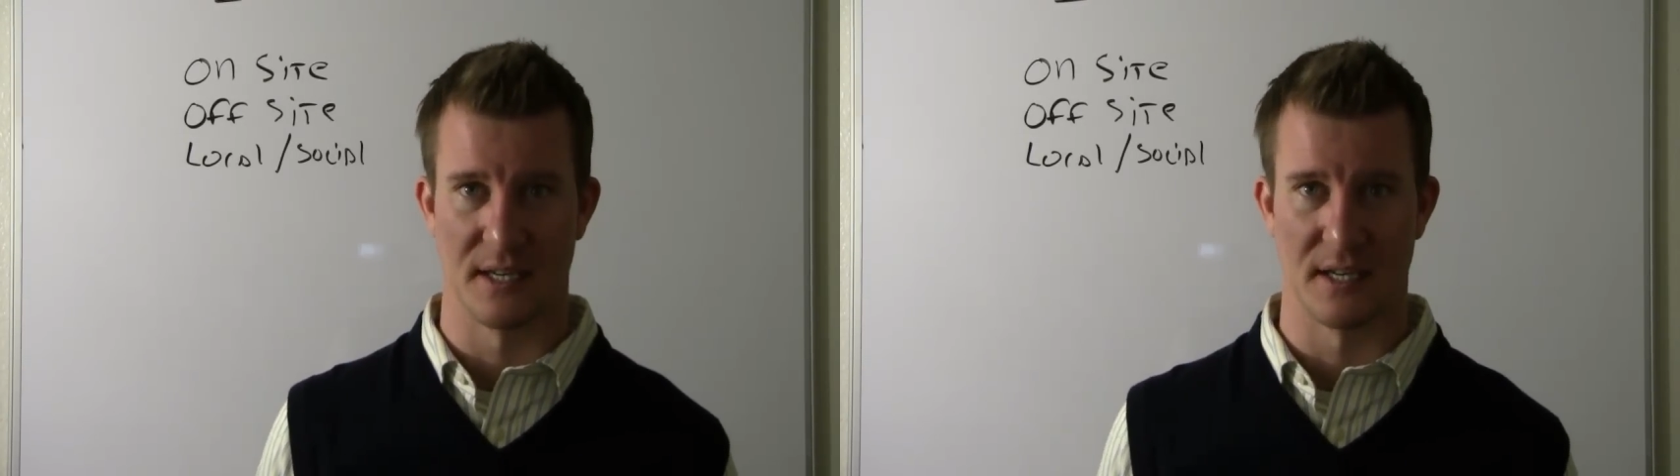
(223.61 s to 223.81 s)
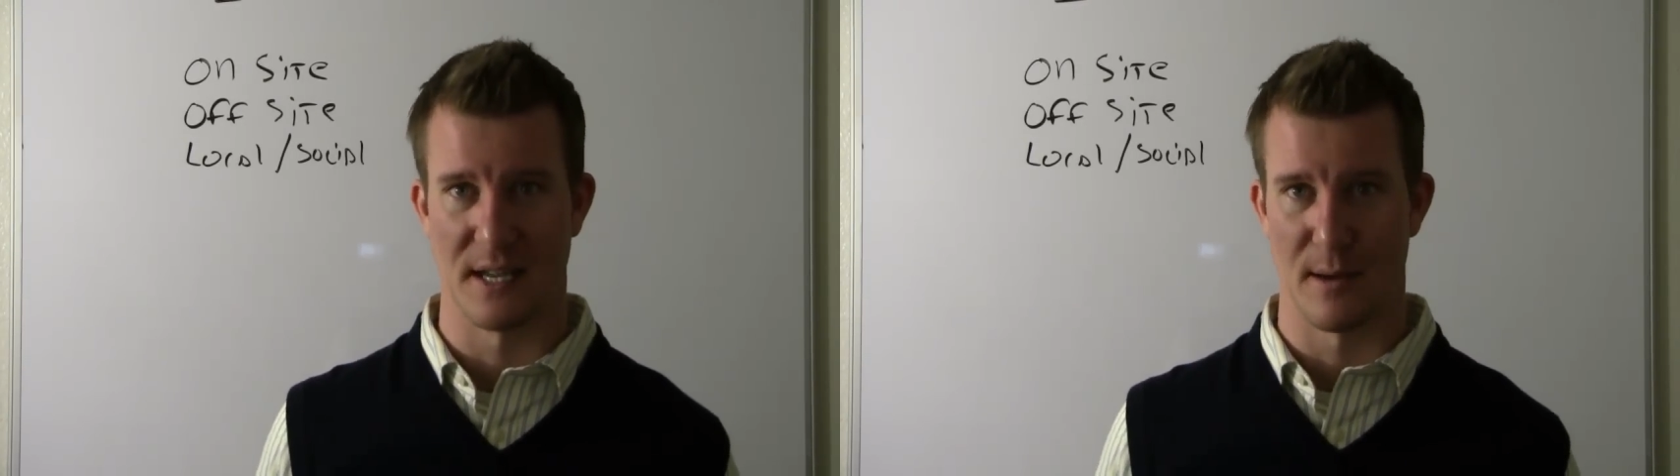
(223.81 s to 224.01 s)

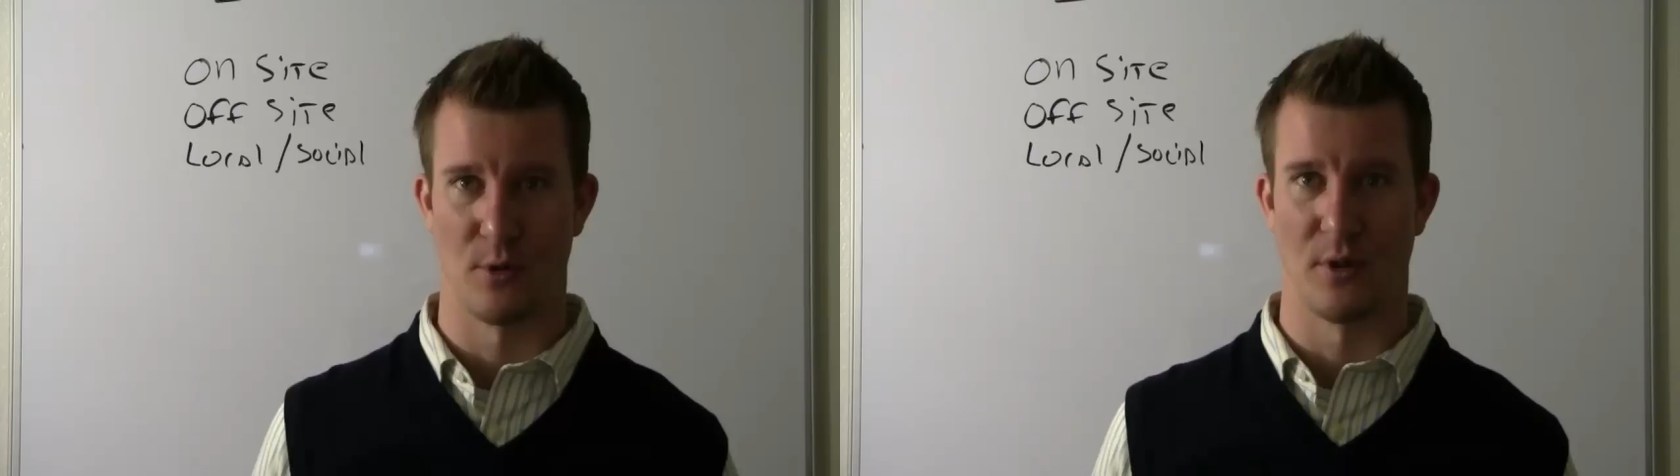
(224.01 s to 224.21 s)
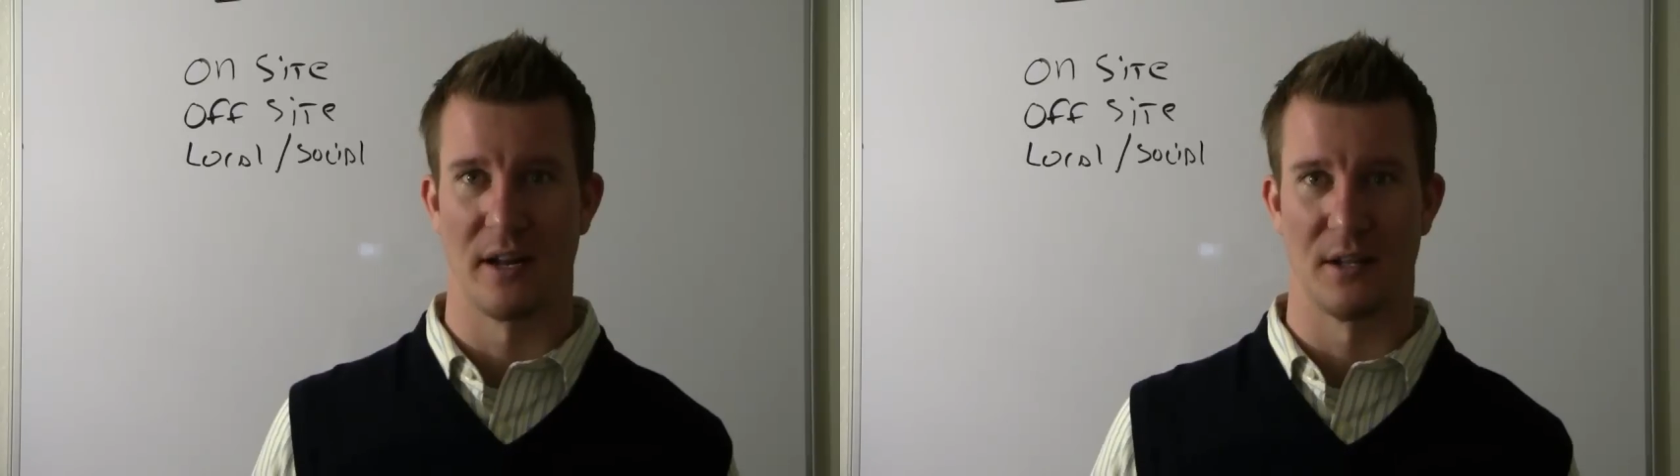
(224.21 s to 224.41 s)
an
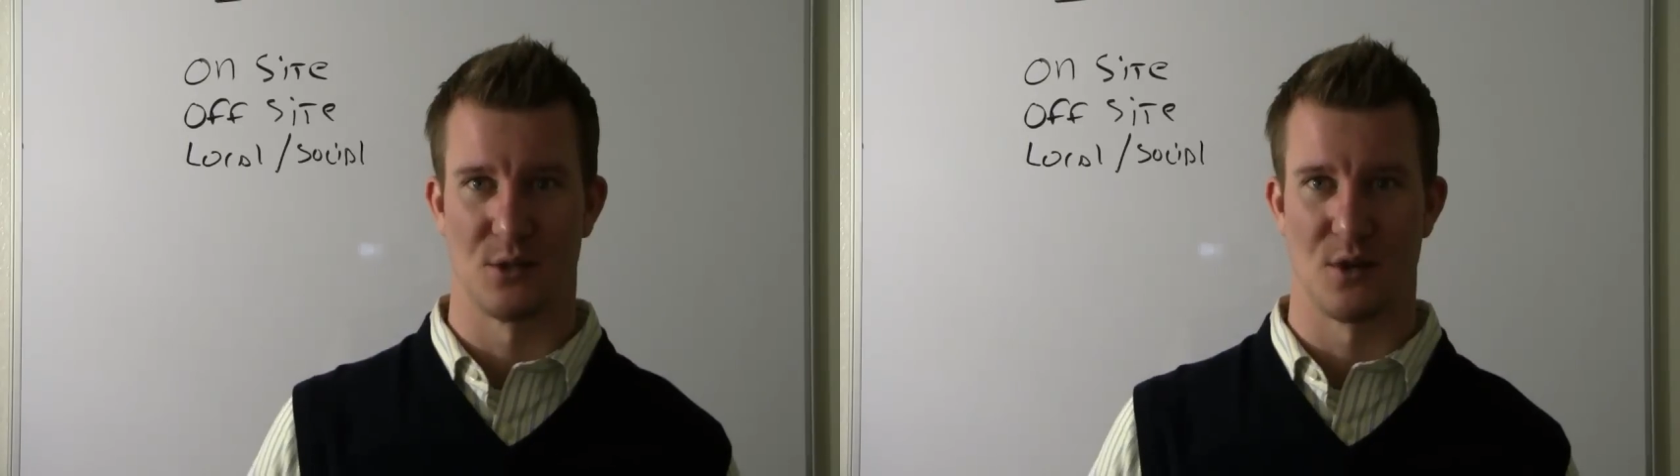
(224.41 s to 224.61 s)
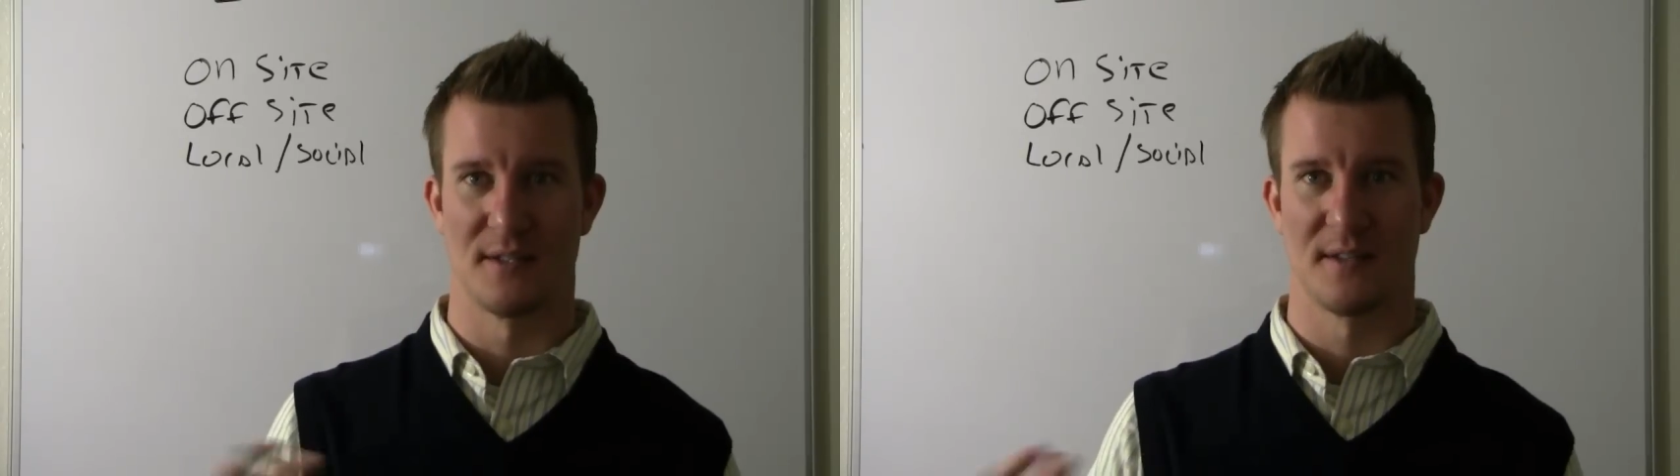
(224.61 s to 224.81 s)
example that
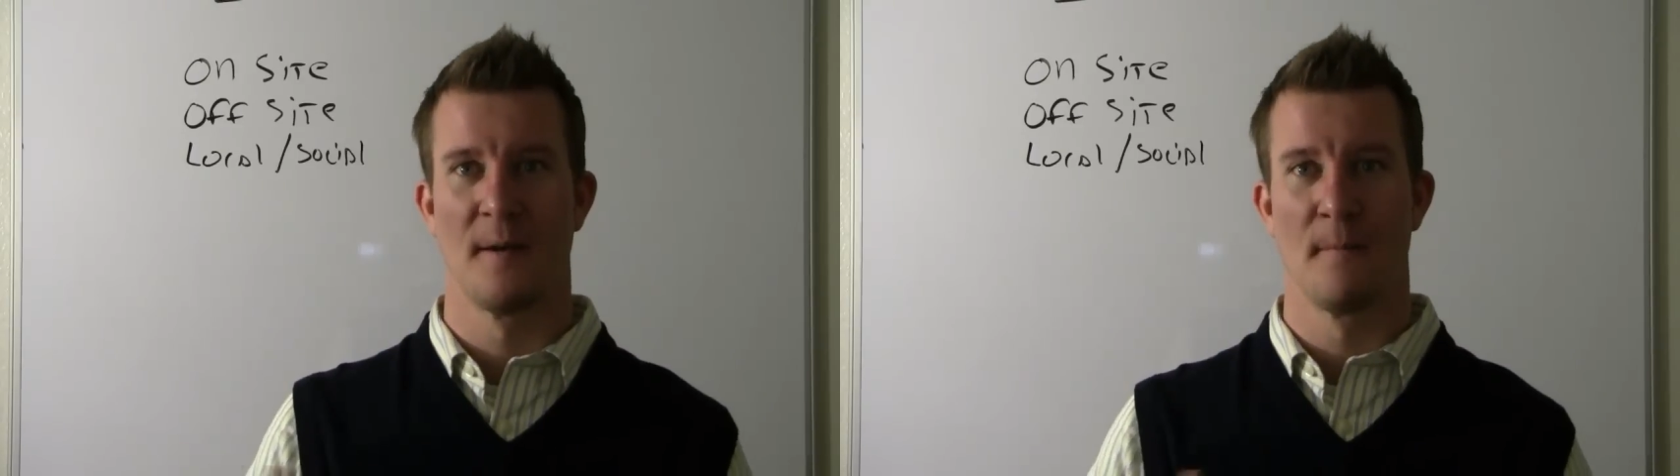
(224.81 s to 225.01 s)
illustrates